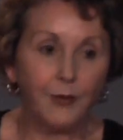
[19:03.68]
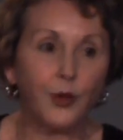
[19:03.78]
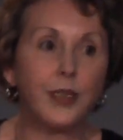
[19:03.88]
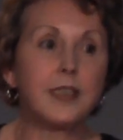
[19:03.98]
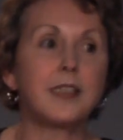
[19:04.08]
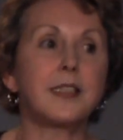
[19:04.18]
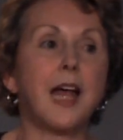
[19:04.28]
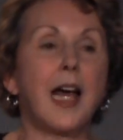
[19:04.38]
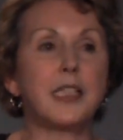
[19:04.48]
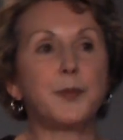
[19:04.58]
For instance,
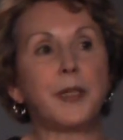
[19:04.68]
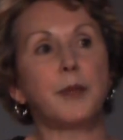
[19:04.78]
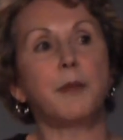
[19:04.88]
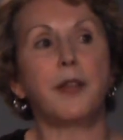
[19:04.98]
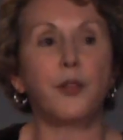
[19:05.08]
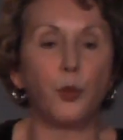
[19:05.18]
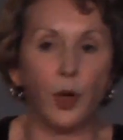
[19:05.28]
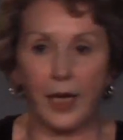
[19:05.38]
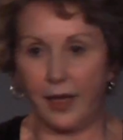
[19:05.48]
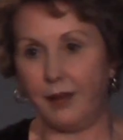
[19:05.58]
I spent a month
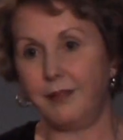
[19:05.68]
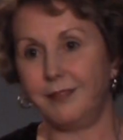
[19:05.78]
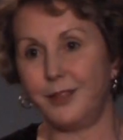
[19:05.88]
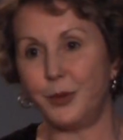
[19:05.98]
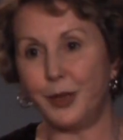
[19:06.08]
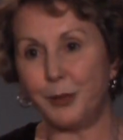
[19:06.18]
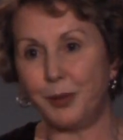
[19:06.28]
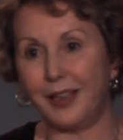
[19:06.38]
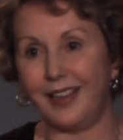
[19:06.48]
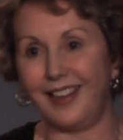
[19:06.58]
away doing
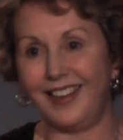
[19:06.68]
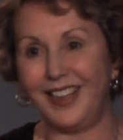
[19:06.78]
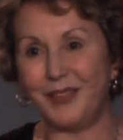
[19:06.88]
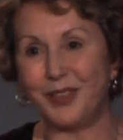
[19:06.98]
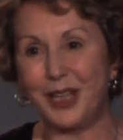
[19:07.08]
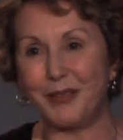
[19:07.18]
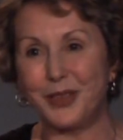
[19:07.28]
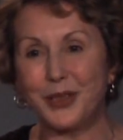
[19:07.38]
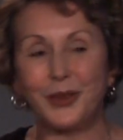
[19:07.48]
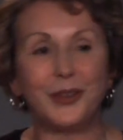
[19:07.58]
a play, and when I
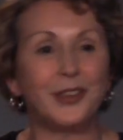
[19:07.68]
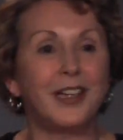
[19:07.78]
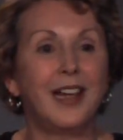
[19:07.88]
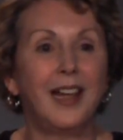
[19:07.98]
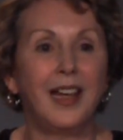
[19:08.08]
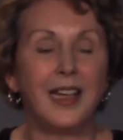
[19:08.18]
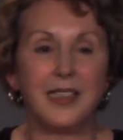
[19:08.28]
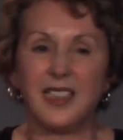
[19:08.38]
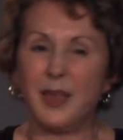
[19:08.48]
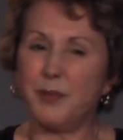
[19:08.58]
returned, he
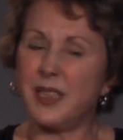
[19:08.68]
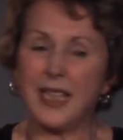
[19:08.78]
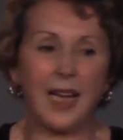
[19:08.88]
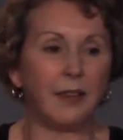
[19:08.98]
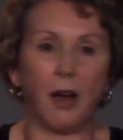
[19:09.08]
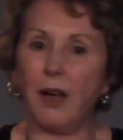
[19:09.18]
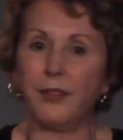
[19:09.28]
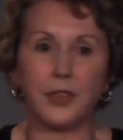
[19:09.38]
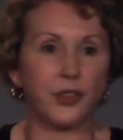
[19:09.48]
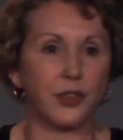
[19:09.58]
seemed
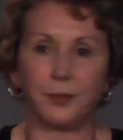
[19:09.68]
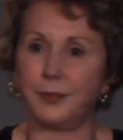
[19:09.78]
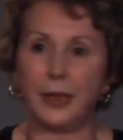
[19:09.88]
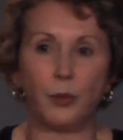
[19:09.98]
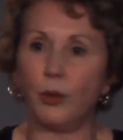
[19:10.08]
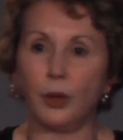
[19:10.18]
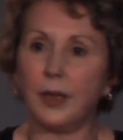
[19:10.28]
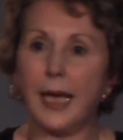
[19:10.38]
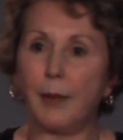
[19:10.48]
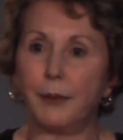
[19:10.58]
standoffish. He won't
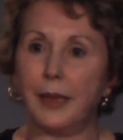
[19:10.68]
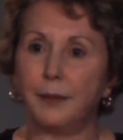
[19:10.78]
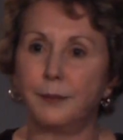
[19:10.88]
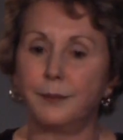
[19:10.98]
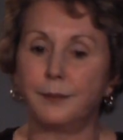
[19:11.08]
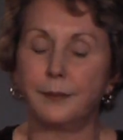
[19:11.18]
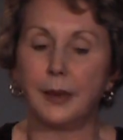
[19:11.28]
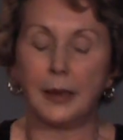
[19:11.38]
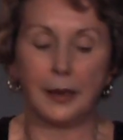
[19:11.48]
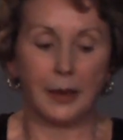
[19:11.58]
look at me.
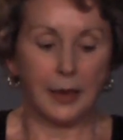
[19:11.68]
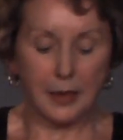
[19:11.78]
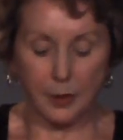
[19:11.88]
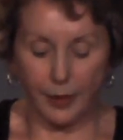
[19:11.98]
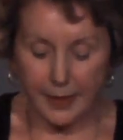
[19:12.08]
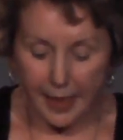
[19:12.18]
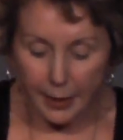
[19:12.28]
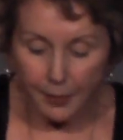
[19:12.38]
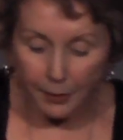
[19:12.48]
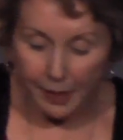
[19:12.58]
So I
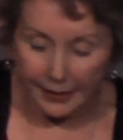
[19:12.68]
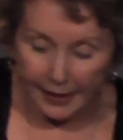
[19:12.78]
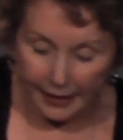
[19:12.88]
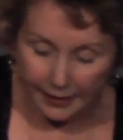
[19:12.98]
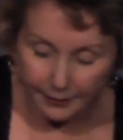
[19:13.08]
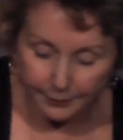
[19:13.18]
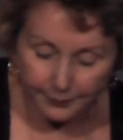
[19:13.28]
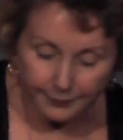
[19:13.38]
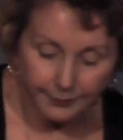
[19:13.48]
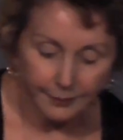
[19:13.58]
take him on my knee,
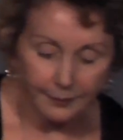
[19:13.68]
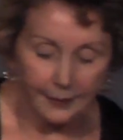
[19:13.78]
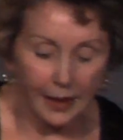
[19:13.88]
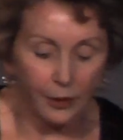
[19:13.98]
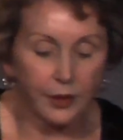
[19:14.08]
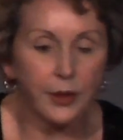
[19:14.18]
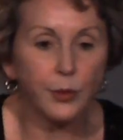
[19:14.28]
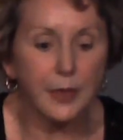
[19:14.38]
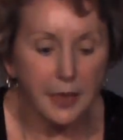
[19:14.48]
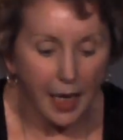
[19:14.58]
I look
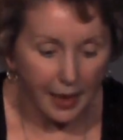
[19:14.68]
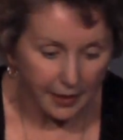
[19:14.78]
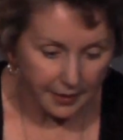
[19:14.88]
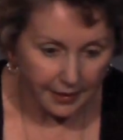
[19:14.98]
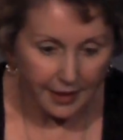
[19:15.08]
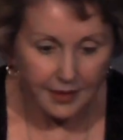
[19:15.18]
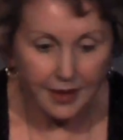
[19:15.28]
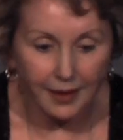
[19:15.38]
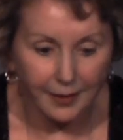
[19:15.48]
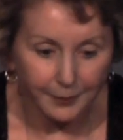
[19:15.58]
into his eyes, and I
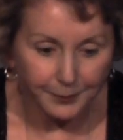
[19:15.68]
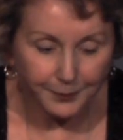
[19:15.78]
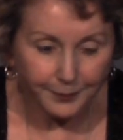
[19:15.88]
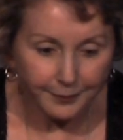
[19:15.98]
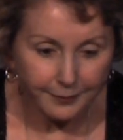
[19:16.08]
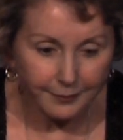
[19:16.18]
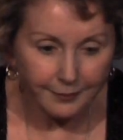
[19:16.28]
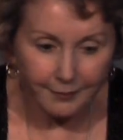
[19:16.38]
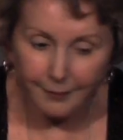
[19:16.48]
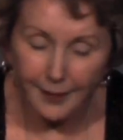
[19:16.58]
say,
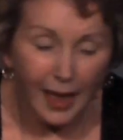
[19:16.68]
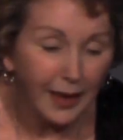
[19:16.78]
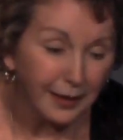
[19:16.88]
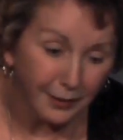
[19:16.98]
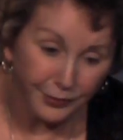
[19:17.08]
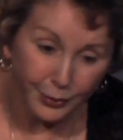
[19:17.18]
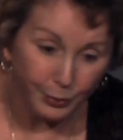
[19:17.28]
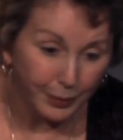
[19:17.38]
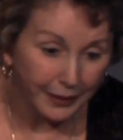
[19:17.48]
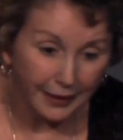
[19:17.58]
"I love
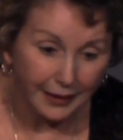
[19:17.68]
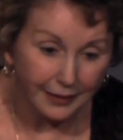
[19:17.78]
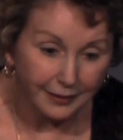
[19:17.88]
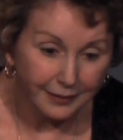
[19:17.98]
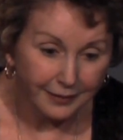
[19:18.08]
you, Bunny."